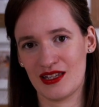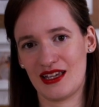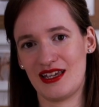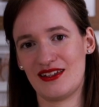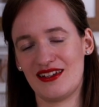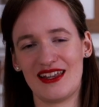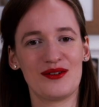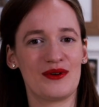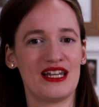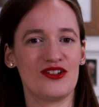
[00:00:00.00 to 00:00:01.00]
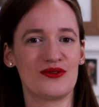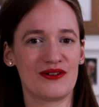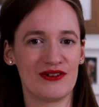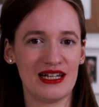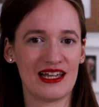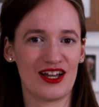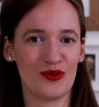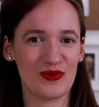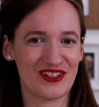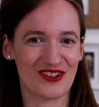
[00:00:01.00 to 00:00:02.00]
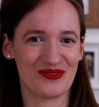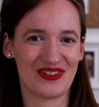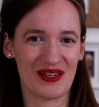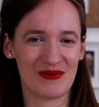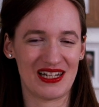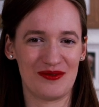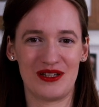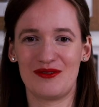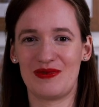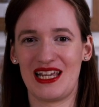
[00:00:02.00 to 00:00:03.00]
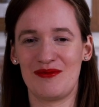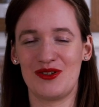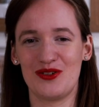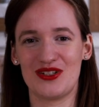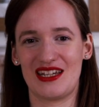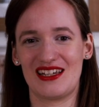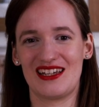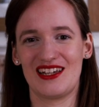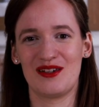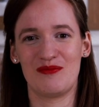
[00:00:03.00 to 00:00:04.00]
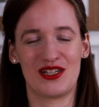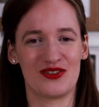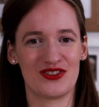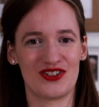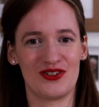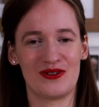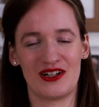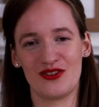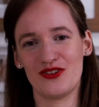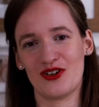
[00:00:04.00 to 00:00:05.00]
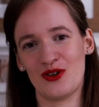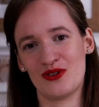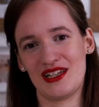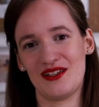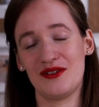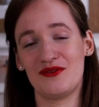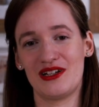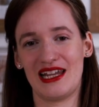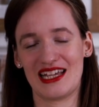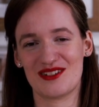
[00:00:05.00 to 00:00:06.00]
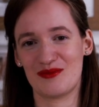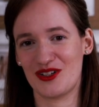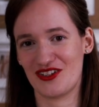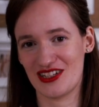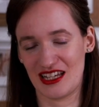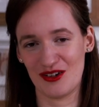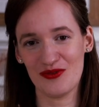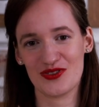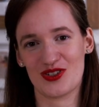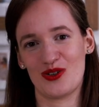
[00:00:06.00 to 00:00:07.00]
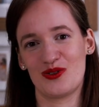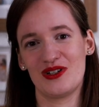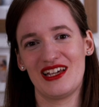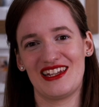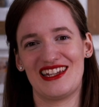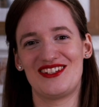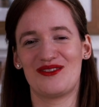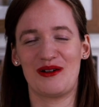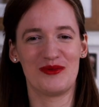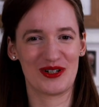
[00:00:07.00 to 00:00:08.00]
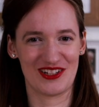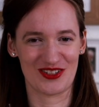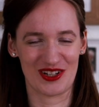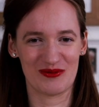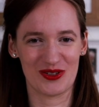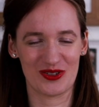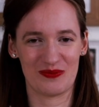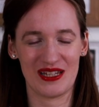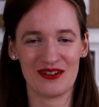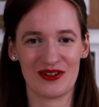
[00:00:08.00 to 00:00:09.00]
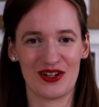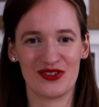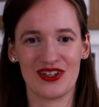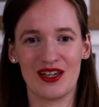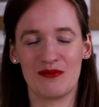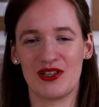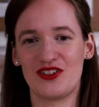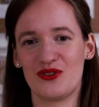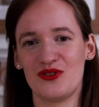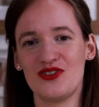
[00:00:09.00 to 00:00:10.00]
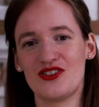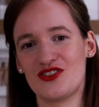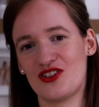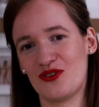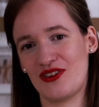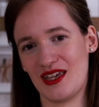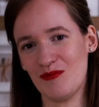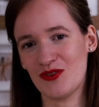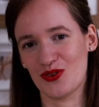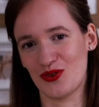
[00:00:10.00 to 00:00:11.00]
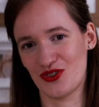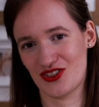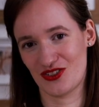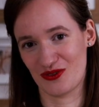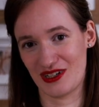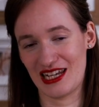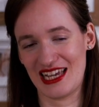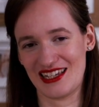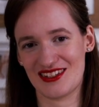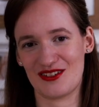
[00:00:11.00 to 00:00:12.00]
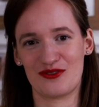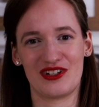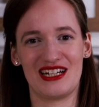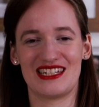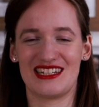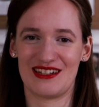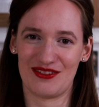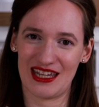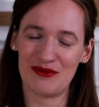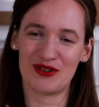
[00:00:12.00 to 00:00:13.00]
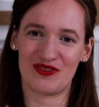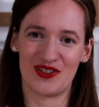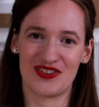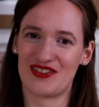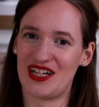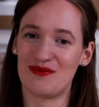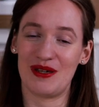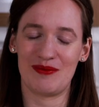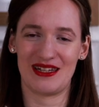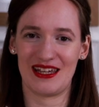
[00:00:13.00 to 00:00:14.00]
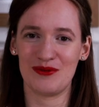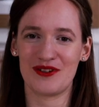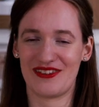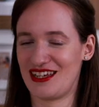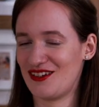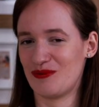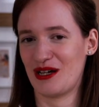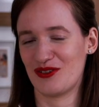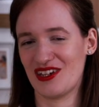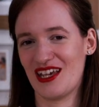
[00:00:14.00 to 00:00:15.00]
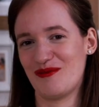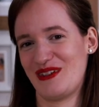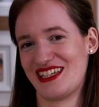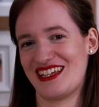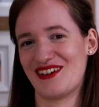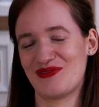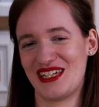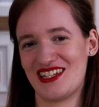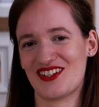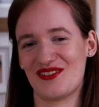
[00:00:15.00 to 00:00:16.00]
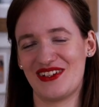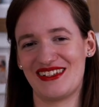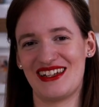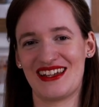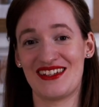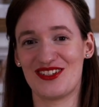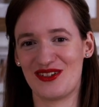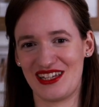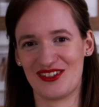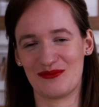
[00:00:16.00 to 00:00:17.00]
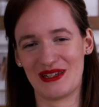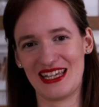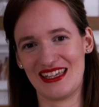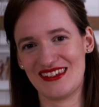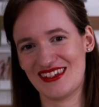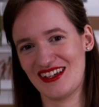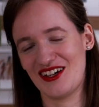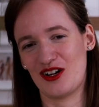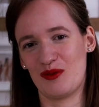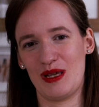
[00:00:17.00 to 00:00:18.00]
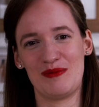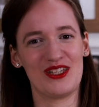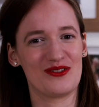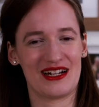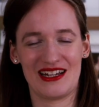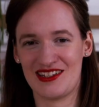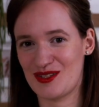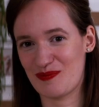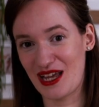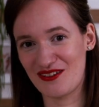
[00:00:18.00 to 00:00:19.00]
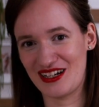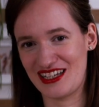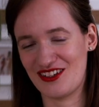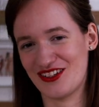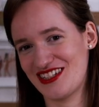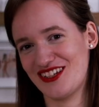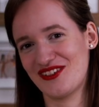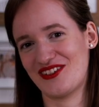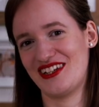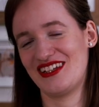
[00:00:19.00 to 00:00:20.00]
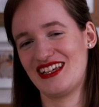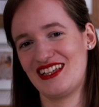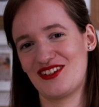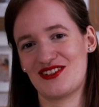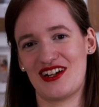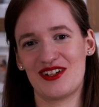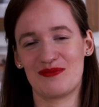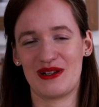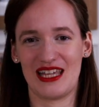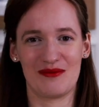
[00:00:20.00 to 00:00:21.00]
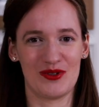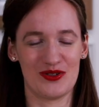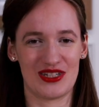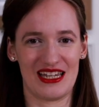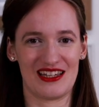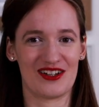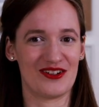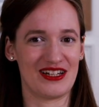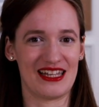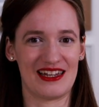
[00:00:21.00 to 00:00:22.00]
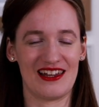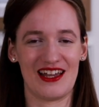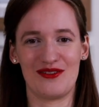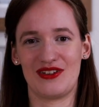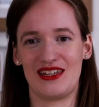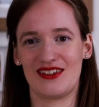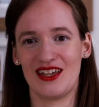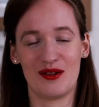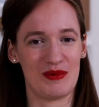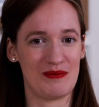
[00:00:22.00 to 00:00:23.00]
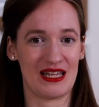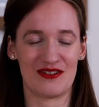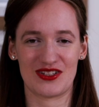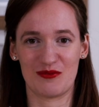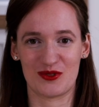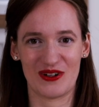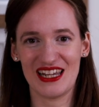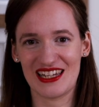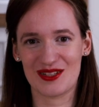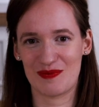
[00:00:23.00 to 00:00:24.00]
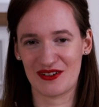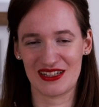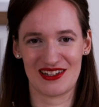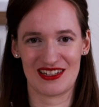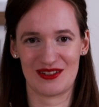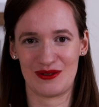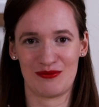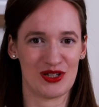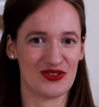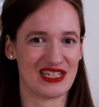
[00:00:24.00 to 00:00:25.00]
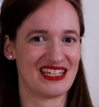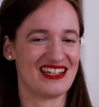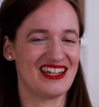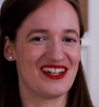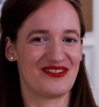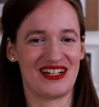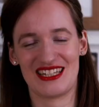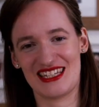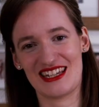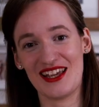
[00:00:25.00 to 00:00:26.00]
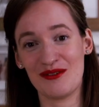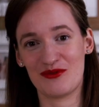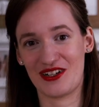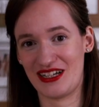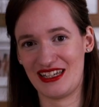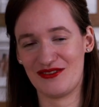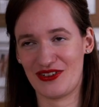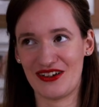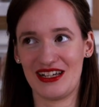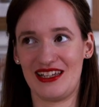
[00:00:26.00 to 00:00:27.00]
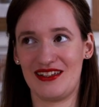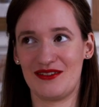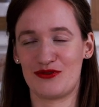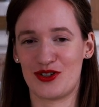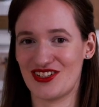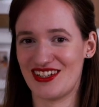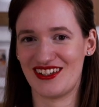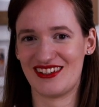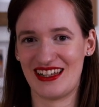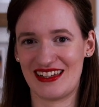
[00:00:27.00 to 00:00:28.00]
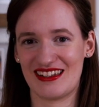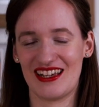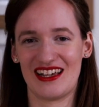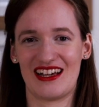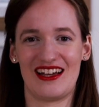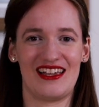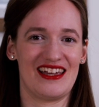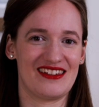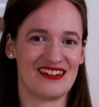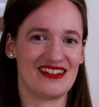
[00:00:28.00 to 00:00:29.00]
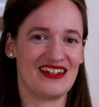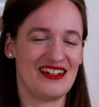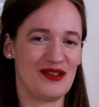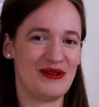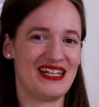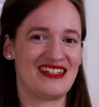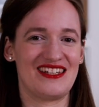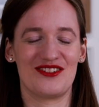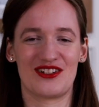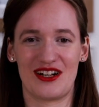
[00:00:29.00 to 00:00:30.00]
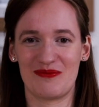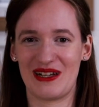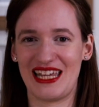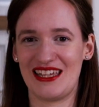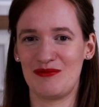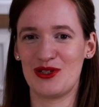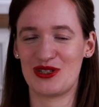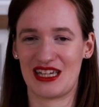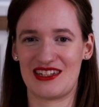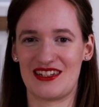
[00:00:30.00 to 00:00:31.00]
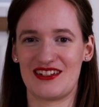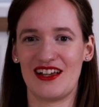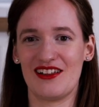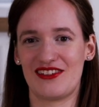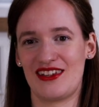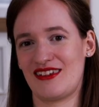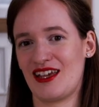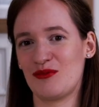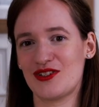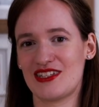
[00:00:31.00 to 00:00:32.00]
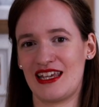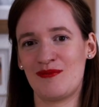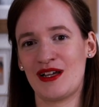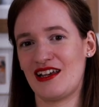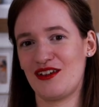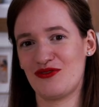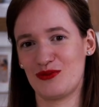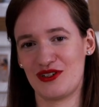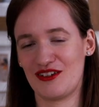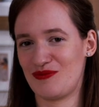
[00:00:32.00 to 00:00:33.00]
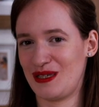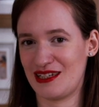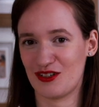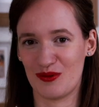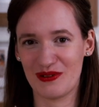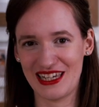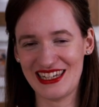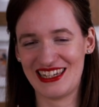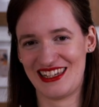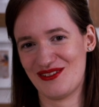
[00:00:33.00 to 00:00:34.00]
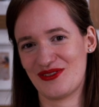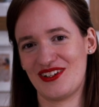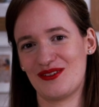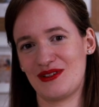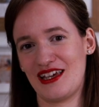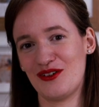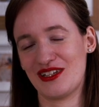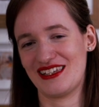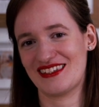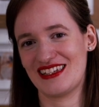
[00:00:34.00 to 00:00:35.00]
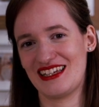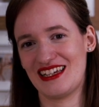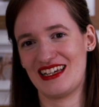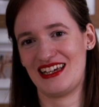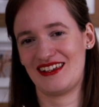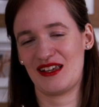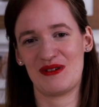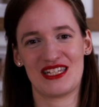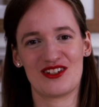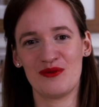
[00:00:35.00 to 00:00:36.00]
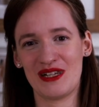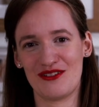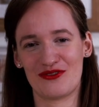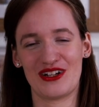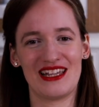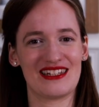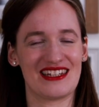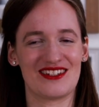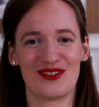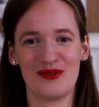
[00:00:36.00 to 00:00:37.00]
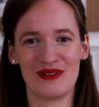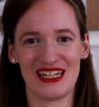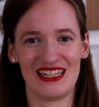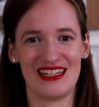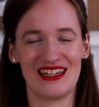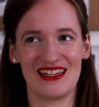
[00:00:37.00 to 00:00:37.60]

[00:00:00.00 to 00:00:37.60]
And in that way, you are really helping your family with playing music because you are not only relaxed more yourself, so that you are more enjoyable to be around, but you also show them tools to relax. So, for instance, if they would feel stressed, maybe they would think about picking up an instrument and enjoying to play it. Or maybe you are inspiring your children to start playing music early in life and maybe have some great experiences with music. For instance, I am very, very fortunate that I had the ability to start playing music as a child. And I would say my life would have been completely different without it. And I made so many friends and so many